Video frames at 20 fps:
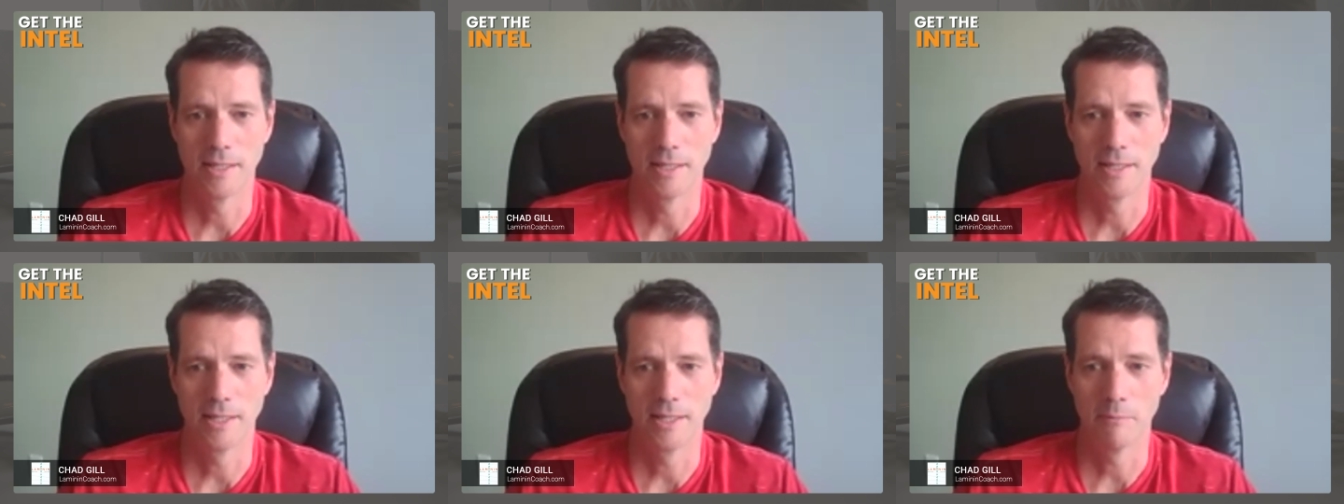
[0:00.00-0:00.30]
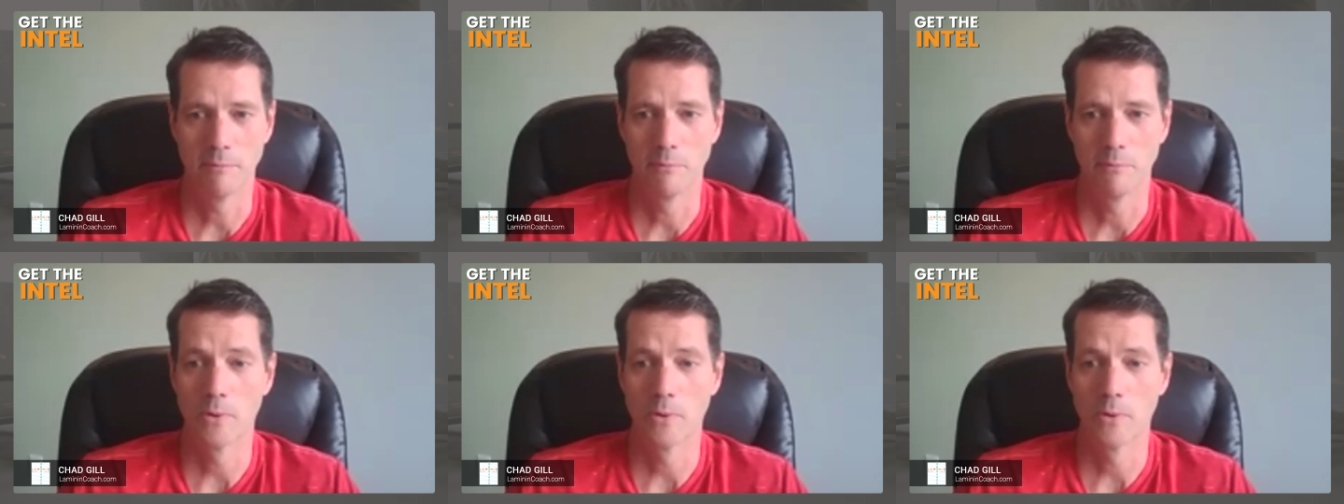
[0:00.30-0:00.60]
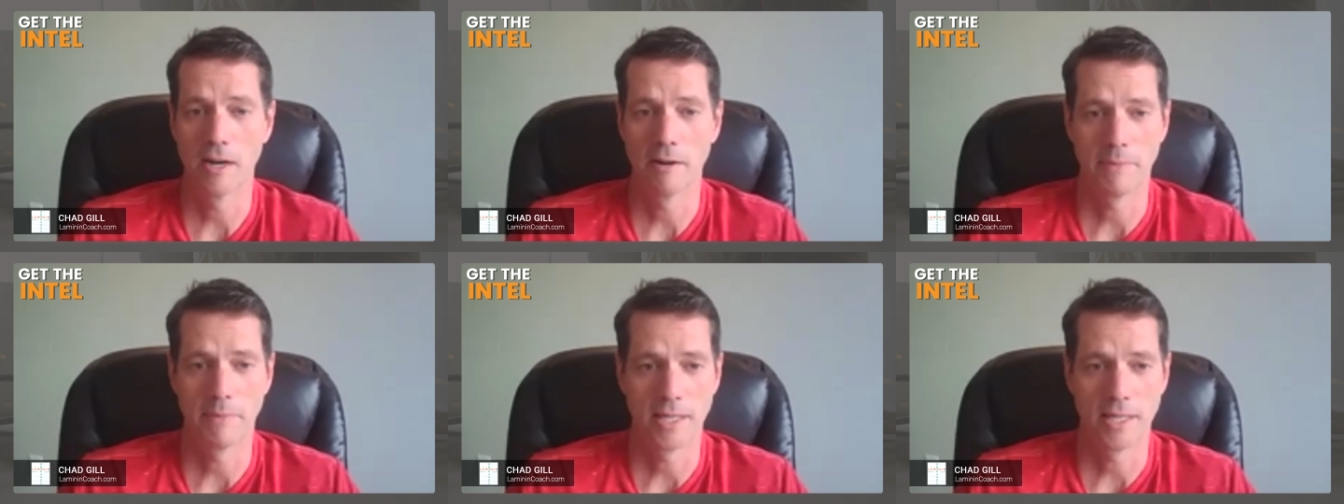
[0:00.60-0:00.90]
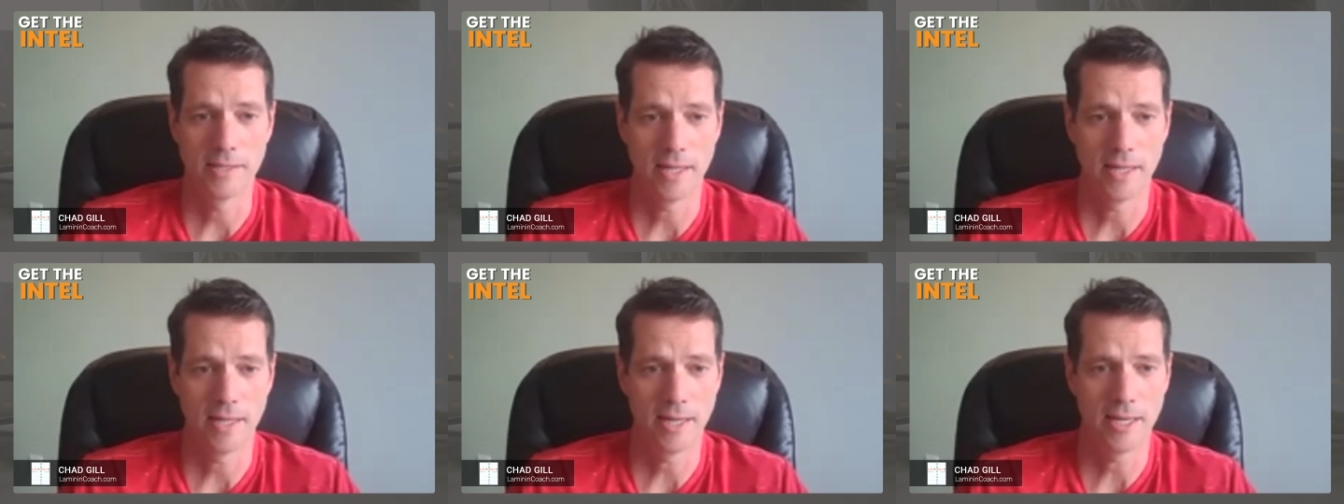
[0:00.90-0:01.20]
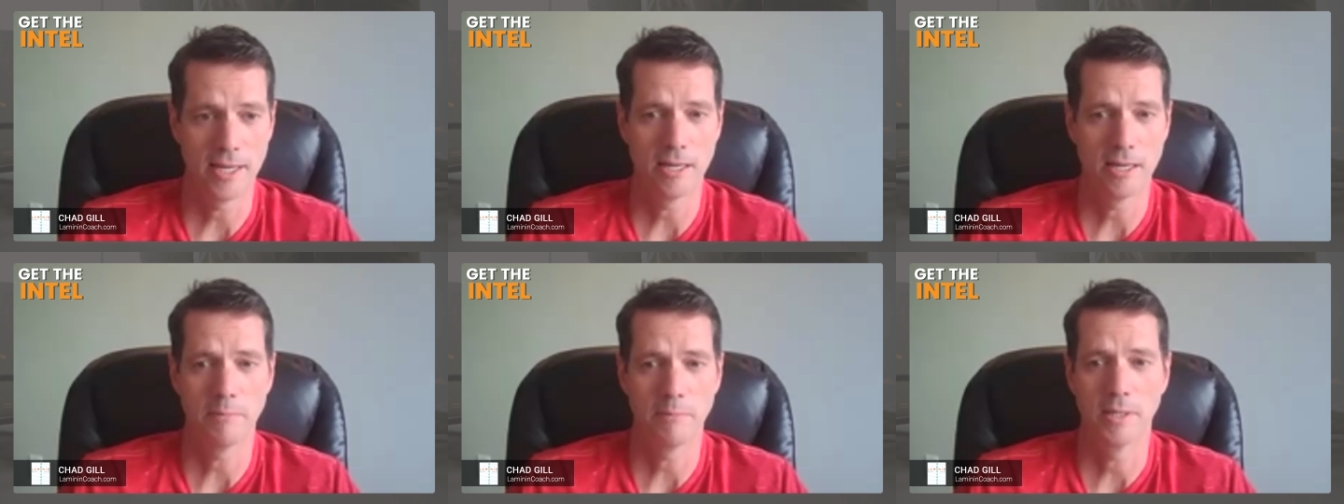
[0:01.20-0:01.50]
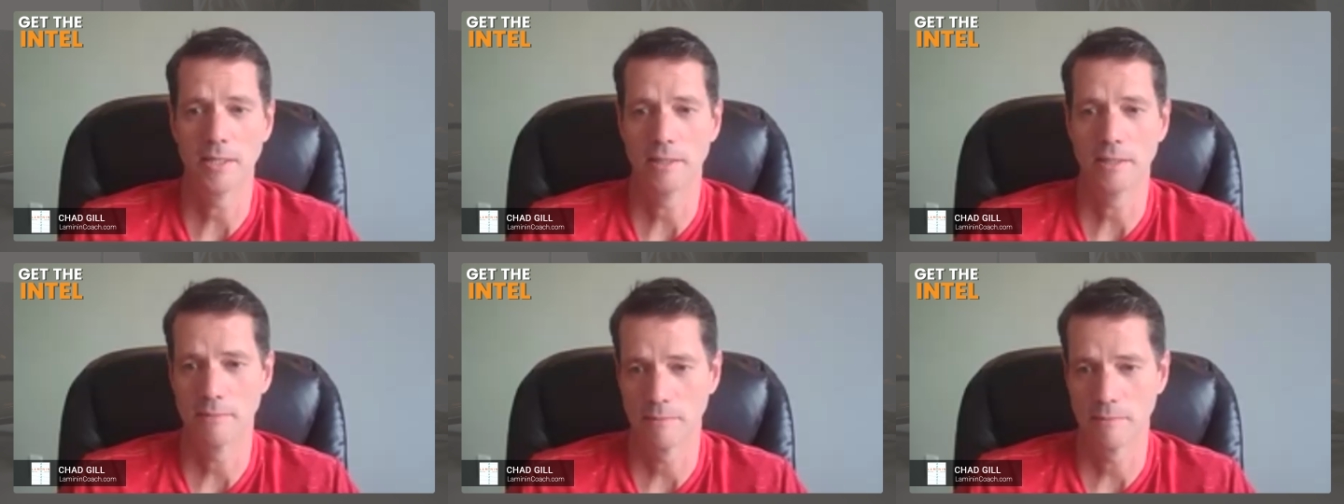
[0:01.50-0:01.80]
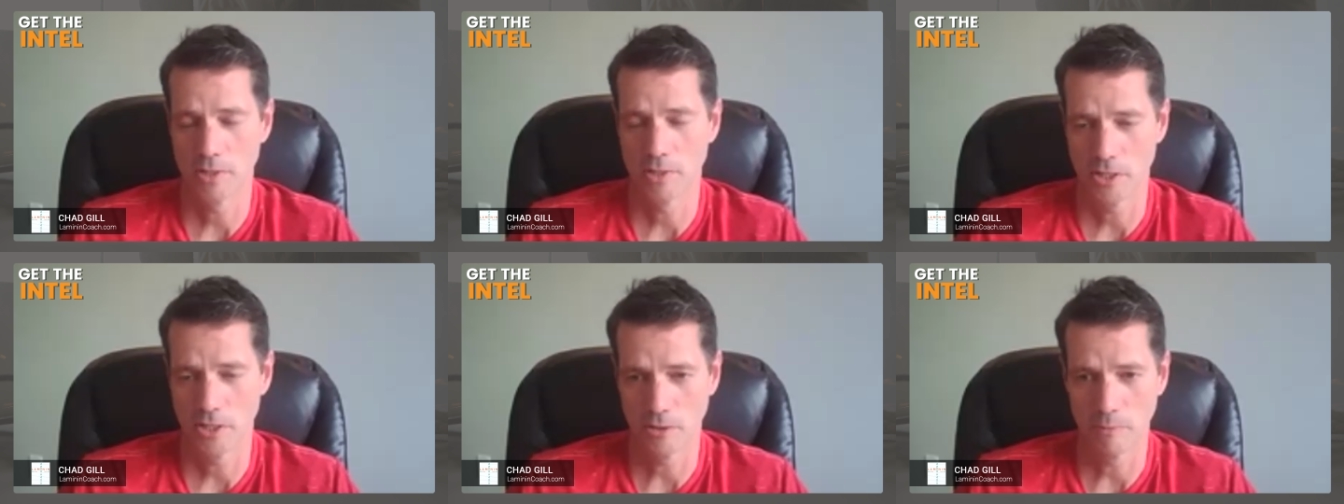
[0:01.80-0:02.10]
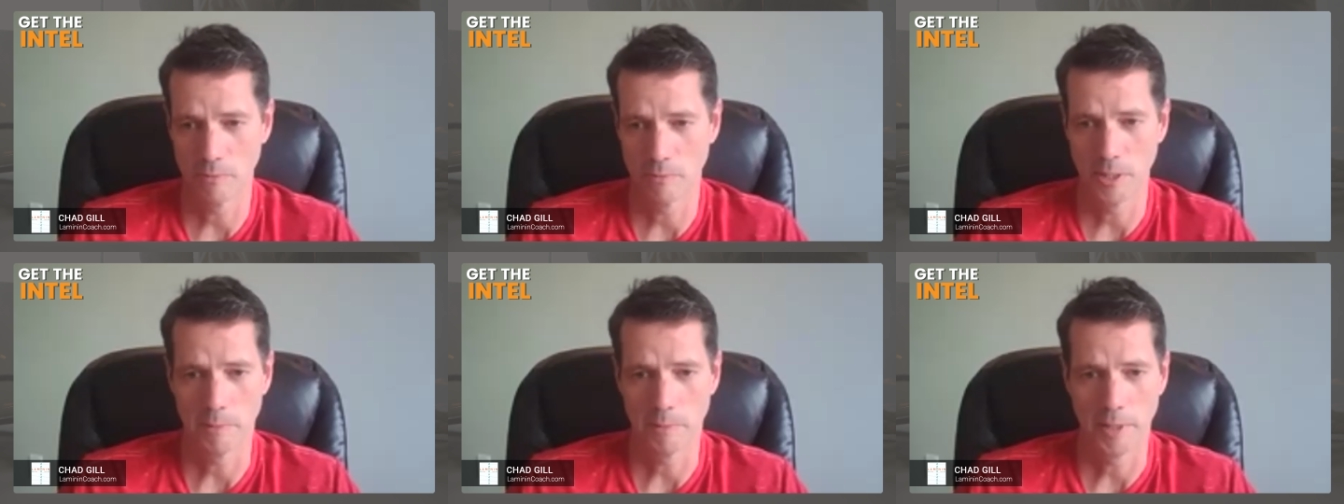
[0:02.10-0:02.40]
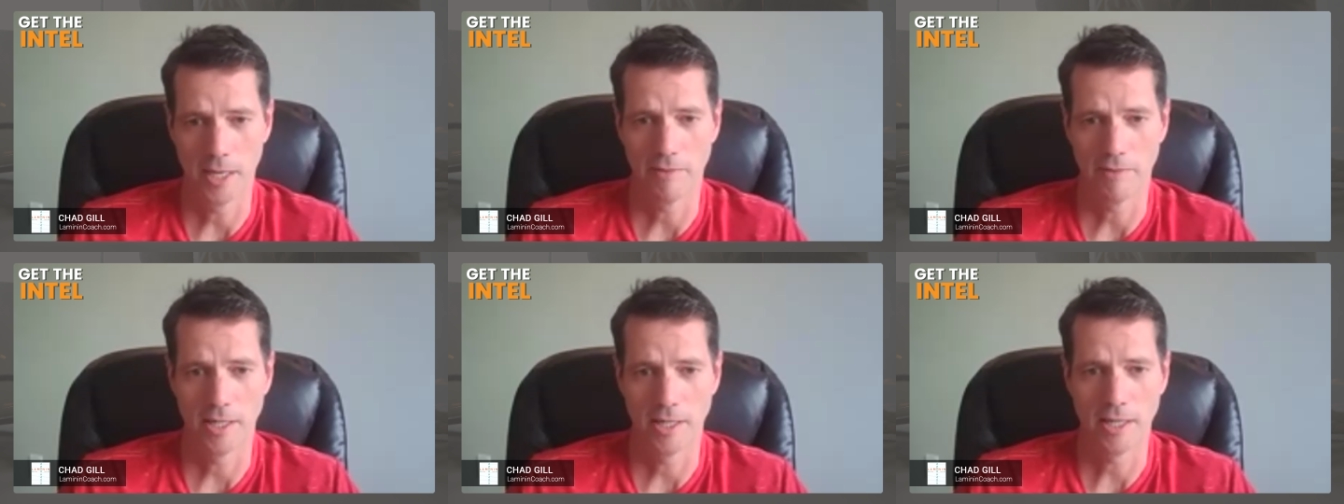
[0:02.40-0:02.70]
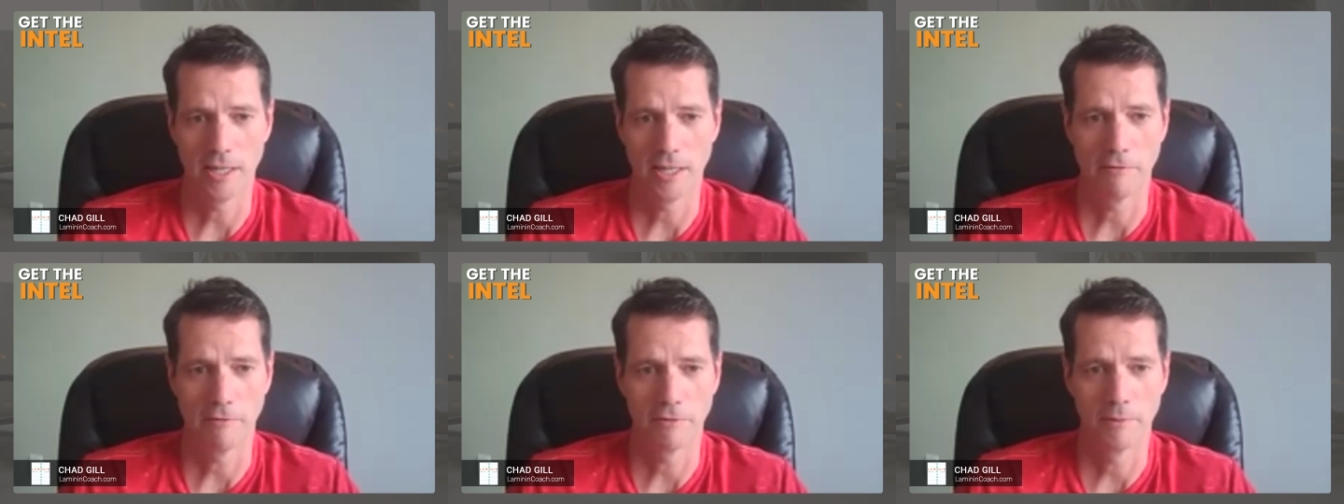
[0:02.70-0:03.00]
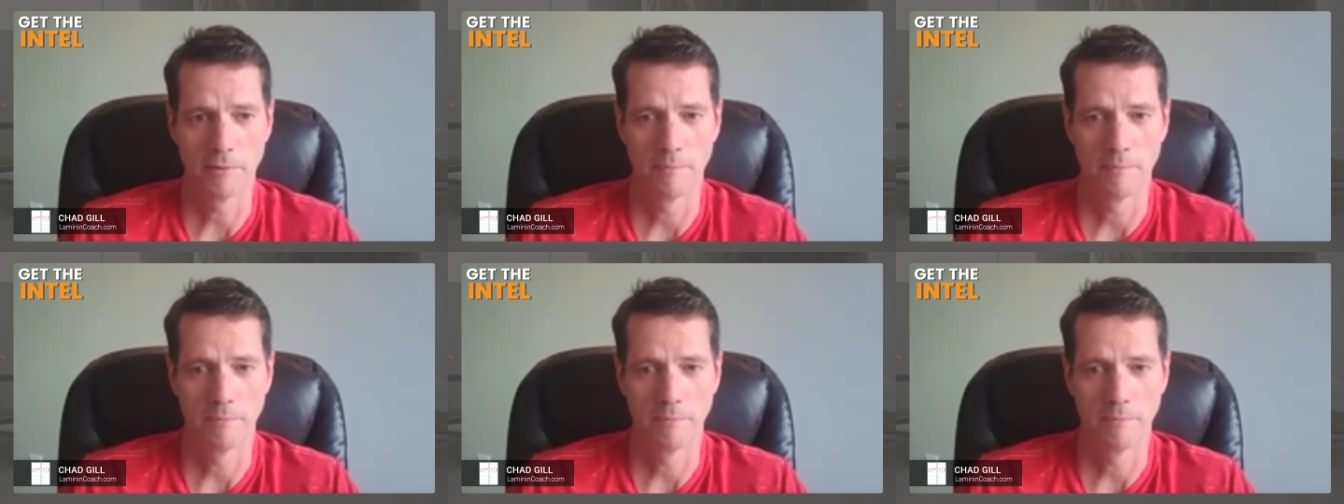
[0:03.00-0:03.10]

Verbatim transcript: and get more out of my time and still be able to have a life.